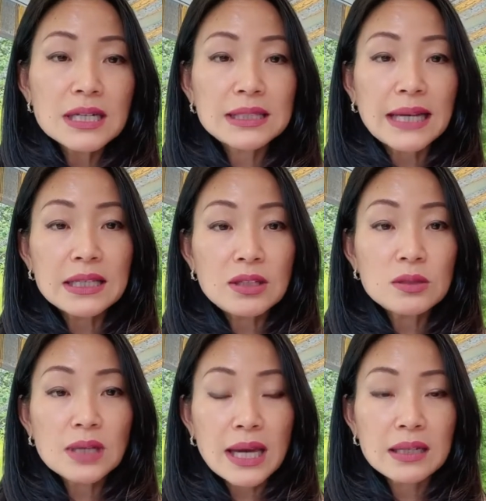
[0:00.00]
Then you
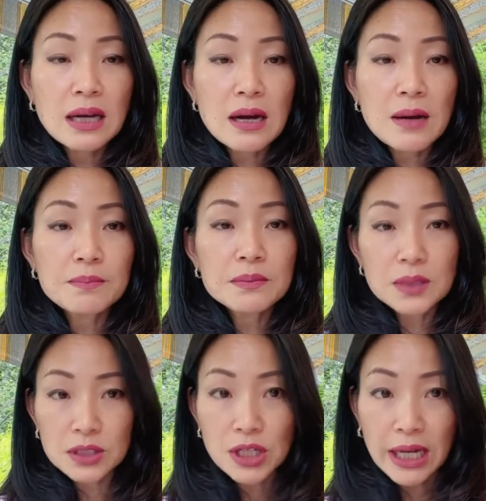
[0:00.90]
can
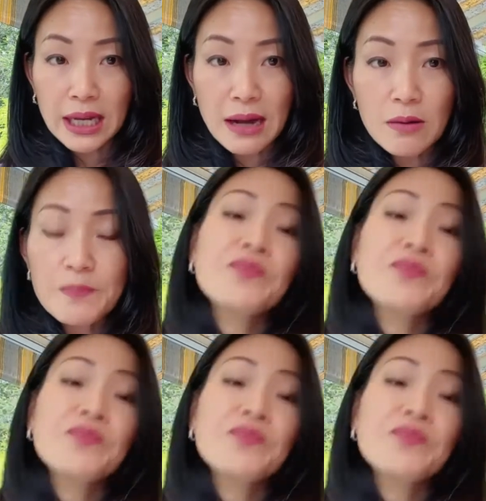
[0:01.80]
check it out.